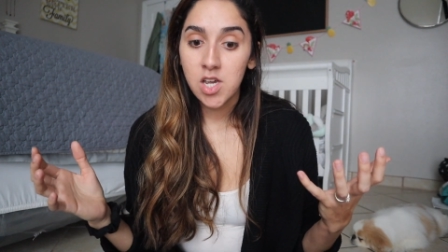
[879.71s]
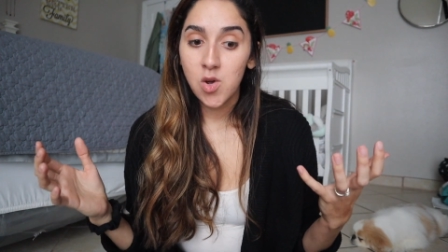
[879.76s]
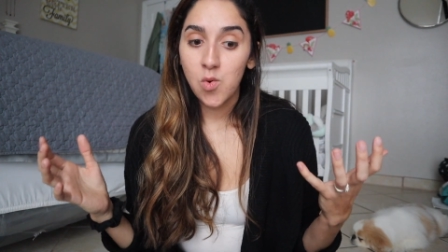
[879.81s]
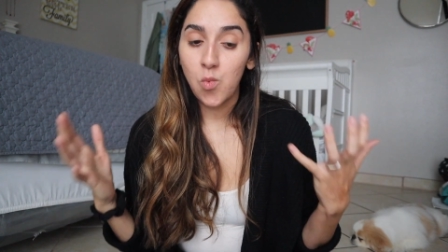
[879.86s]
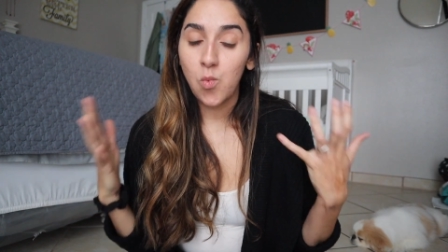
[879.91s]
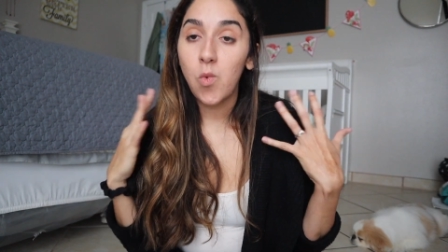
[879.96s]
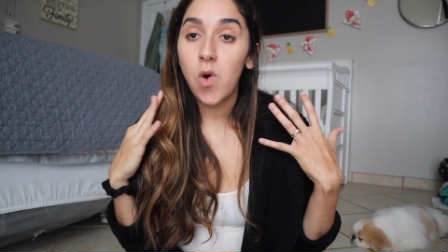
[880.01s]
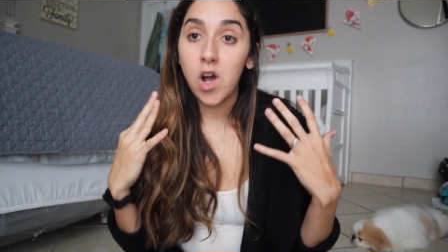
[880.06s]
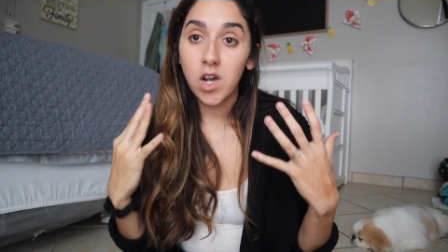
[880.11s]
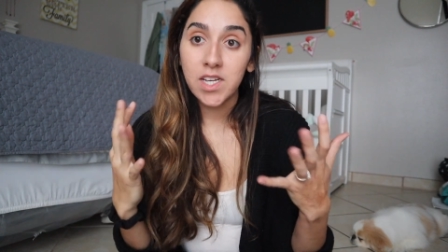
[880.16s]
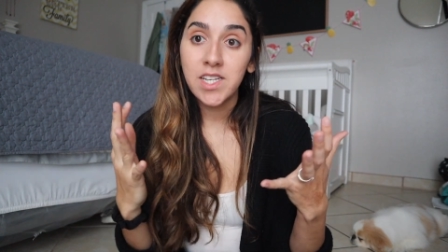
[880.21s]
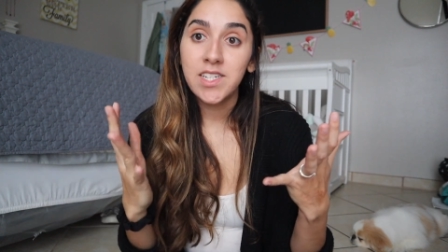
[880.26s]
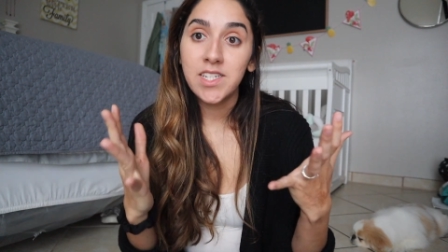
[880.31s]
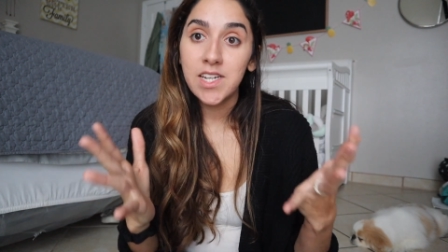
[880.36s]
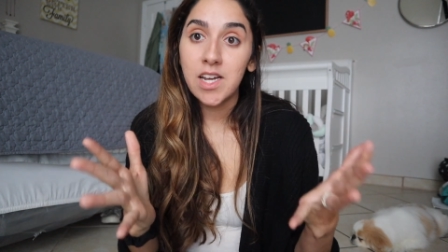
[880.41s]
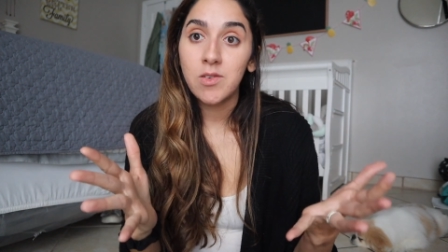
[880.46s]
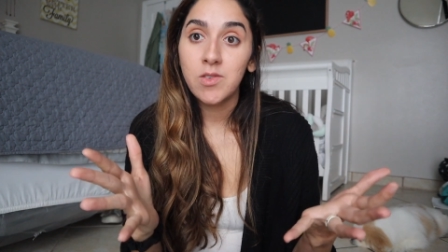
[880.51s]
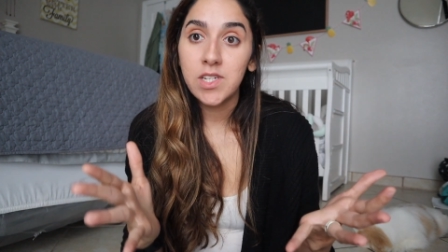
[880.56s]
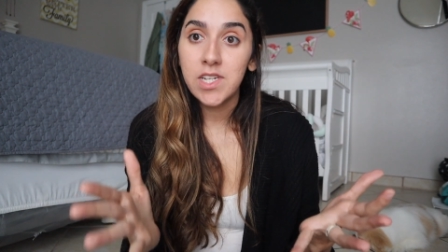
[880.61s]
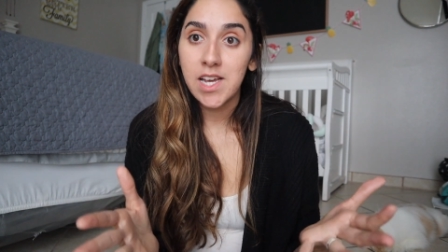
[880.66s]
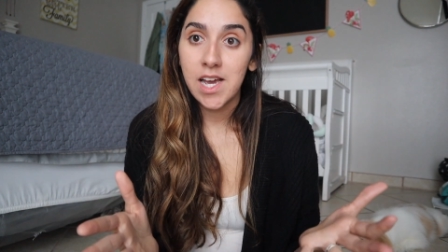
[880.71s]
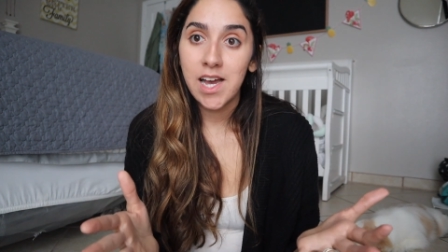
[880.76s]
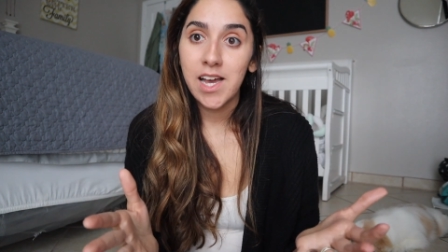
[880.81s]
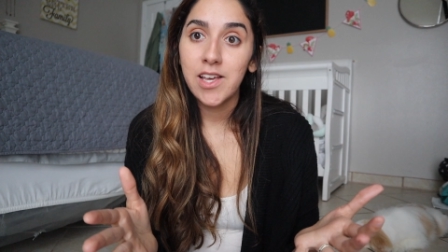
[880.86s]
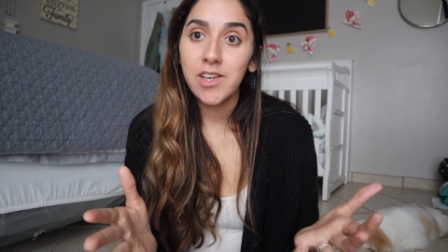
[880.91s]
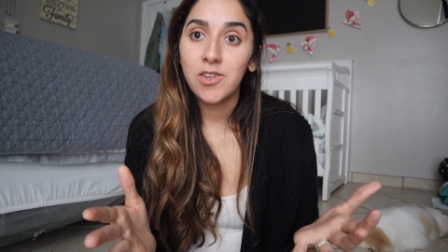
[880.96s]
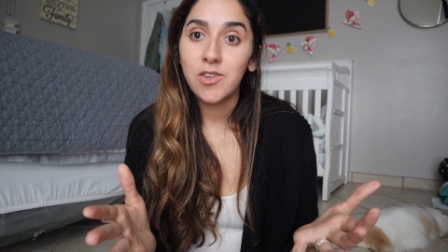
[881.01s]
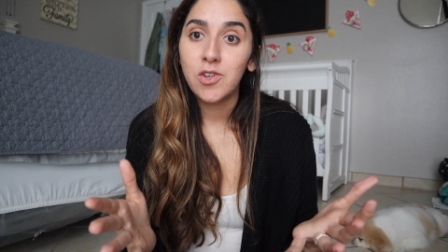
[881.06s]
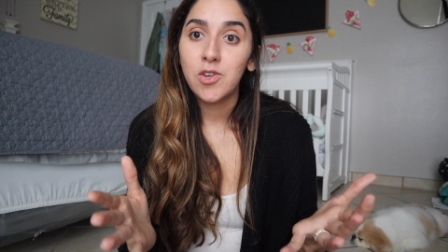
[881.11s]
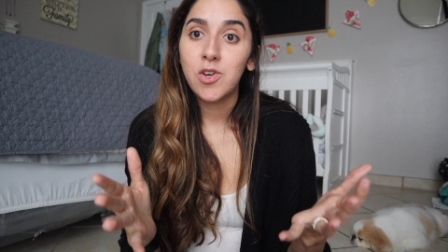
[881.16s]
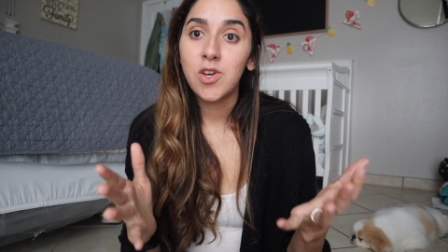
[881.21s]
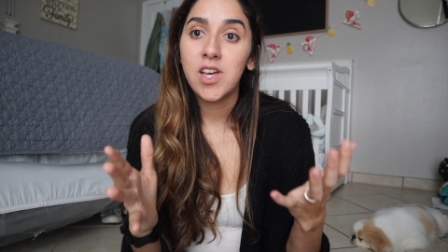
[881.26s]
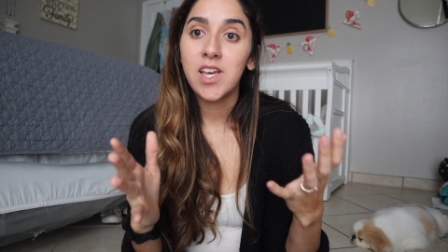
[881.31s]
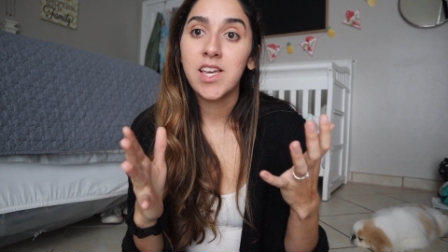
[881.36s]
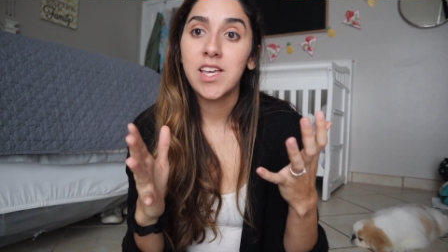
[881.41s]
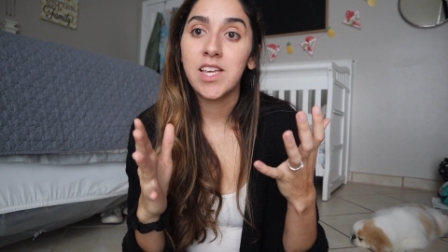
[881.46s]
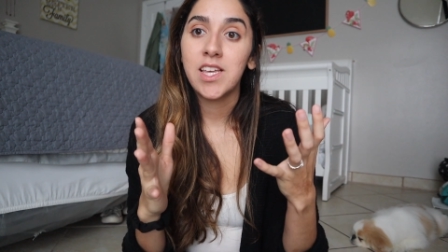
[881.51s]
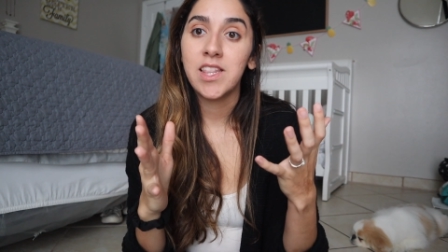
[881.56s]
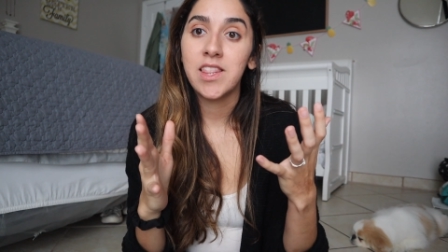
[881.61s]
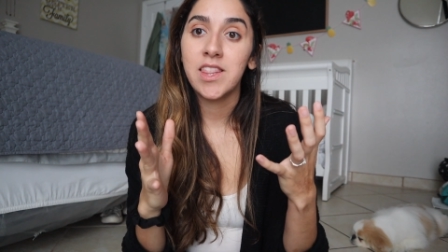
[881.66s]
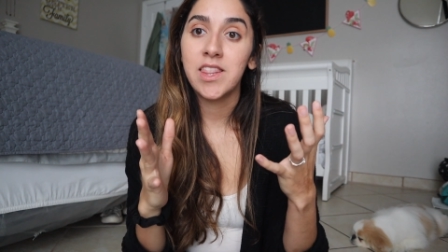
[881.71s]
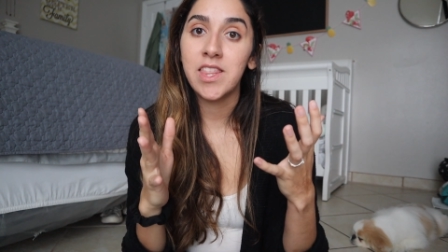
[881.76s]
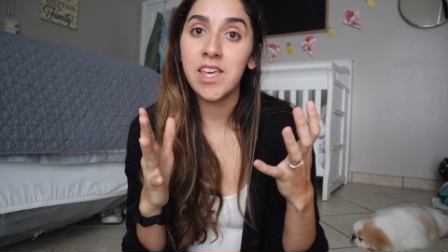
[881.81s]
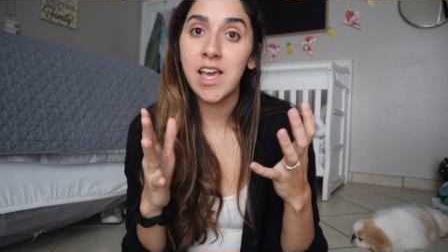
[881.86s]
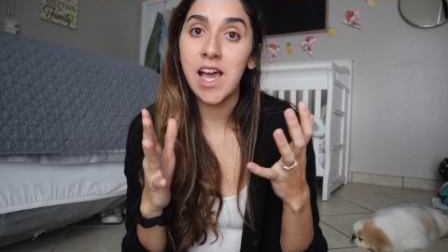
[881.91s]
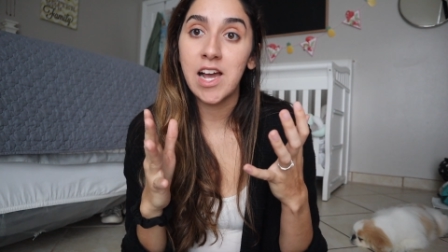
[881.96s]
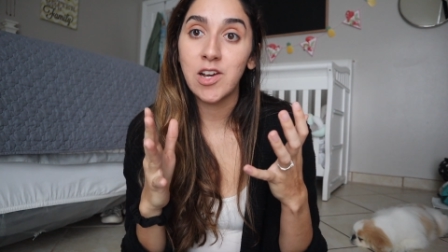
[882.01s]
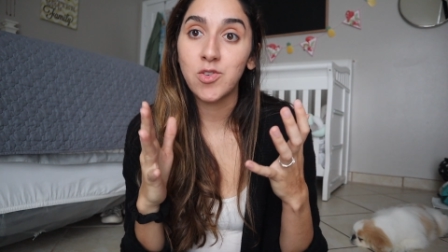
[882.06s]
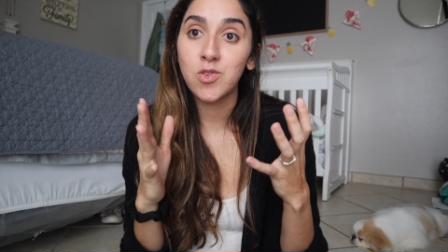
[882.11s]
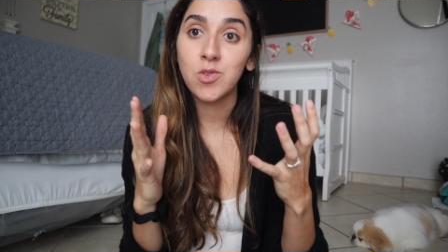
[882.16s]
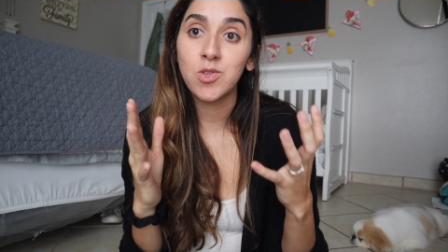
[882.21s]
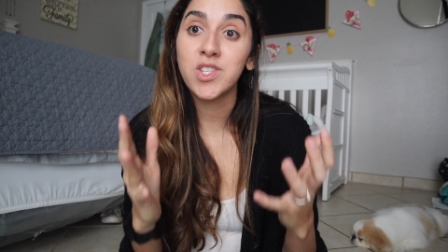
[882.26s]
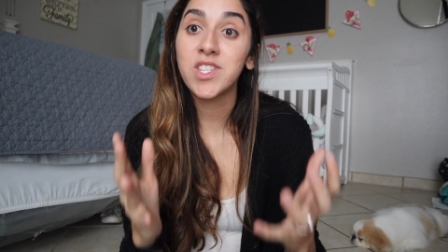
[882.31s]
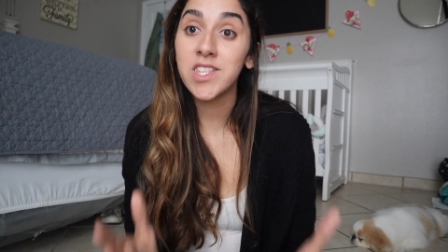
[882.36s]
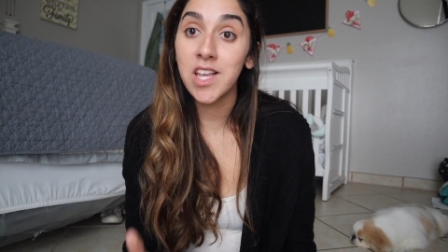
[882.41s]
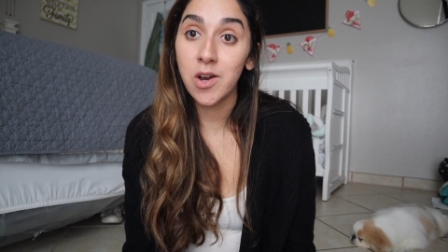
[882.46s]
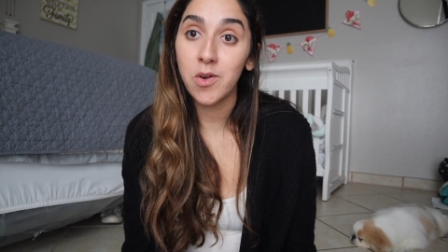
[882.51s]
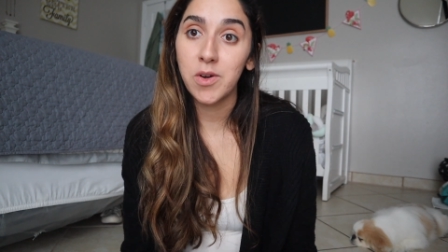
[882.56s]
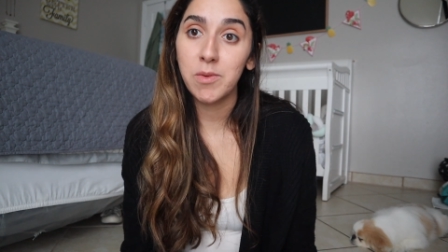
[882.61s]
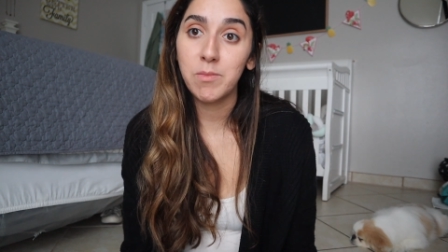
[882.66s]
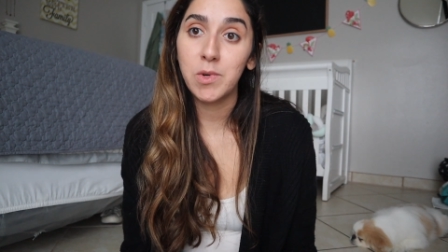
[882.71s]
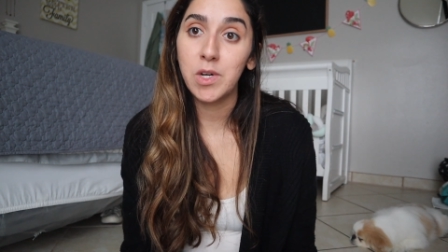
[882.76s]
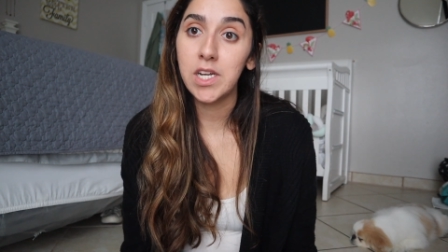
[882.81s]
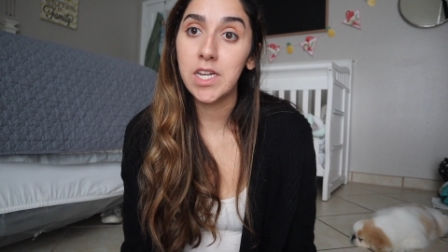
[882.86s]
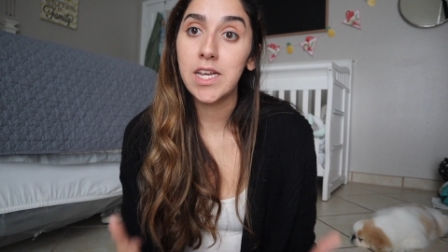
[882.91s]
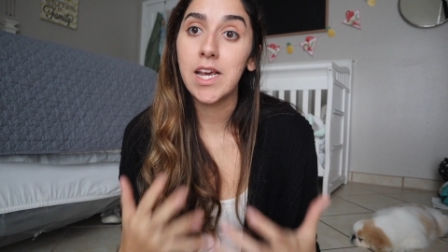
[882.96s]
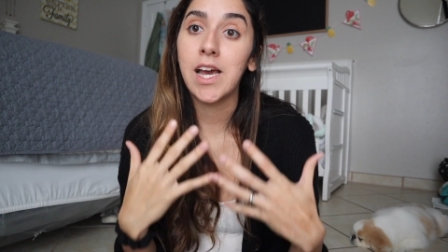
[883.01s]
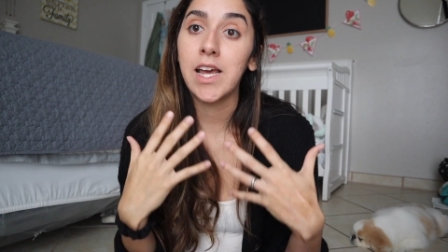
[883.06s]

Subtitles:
walking down the aisle, the actual ceremony.